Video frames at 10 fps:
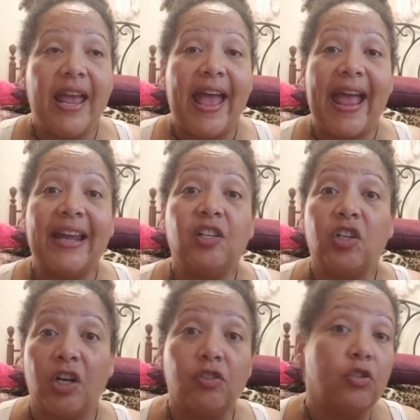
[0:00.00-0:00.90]
and it
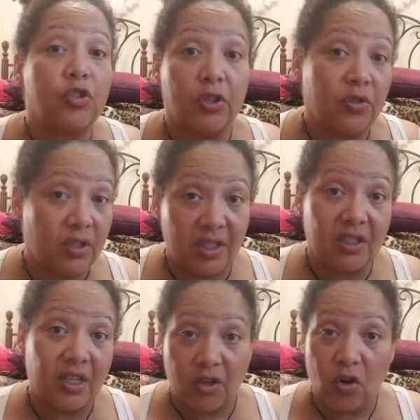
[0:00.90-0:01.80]
also shows
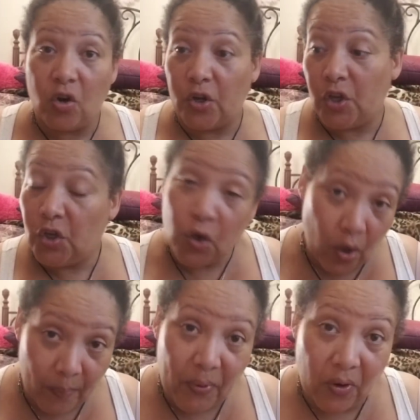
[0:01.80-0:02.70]
things that are on
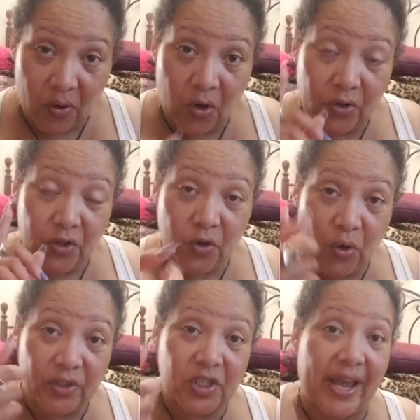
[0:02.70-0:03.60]
your pro, on
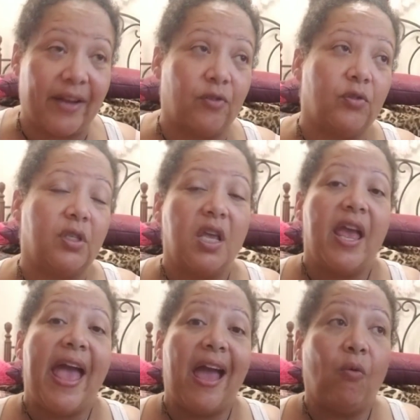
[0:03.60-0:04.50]
your channels.
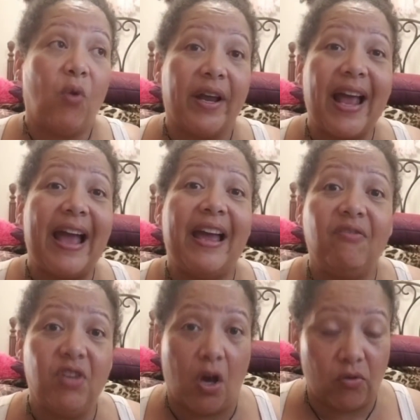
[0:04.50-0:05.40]
And what I
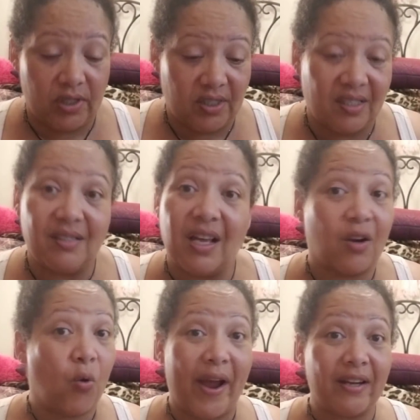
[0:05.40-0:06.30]
have noticed is that
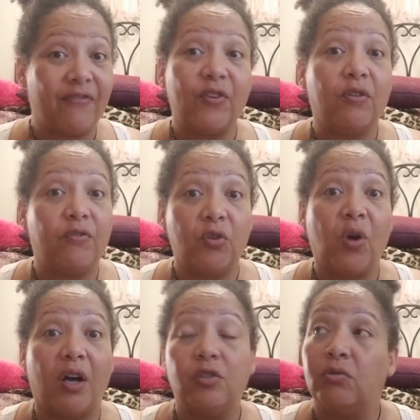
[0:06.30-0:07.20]
quite a few of you
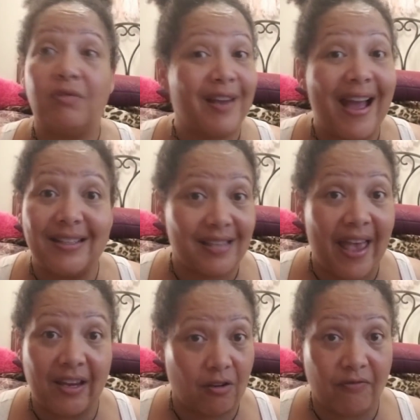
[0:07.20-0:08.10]
all do not
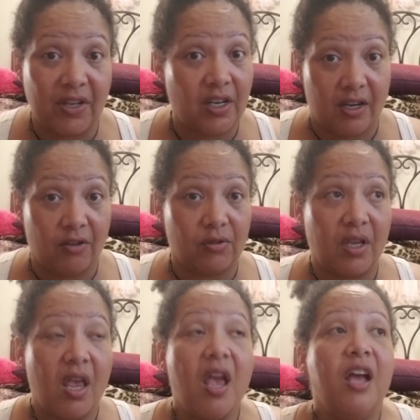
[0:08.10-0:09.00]
tag your videos.
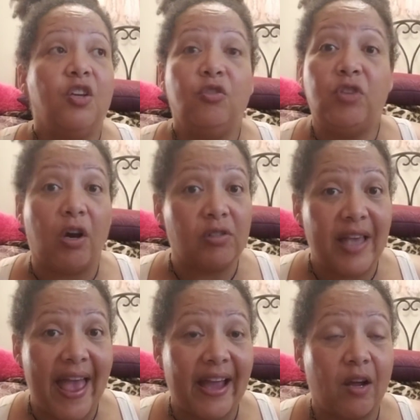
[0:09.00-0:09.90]
You don't
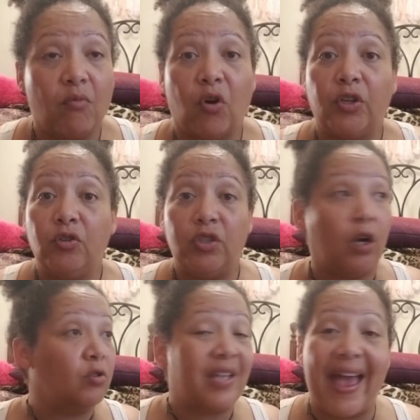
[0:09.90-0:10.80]
tag them or you
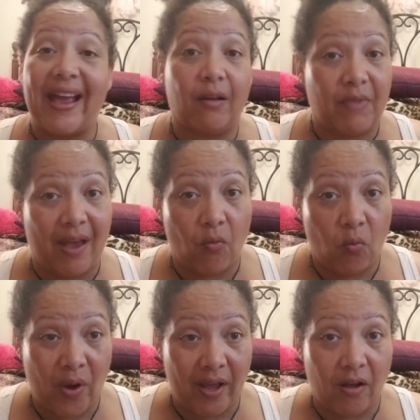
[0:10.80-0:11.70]
don't tag them that
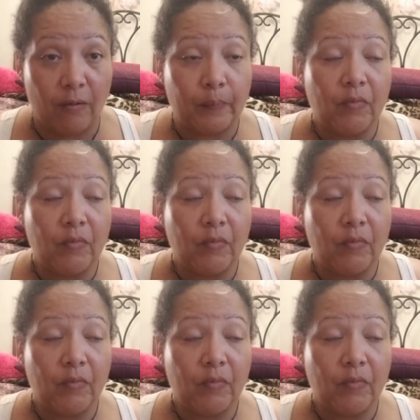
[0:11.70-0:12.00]
well.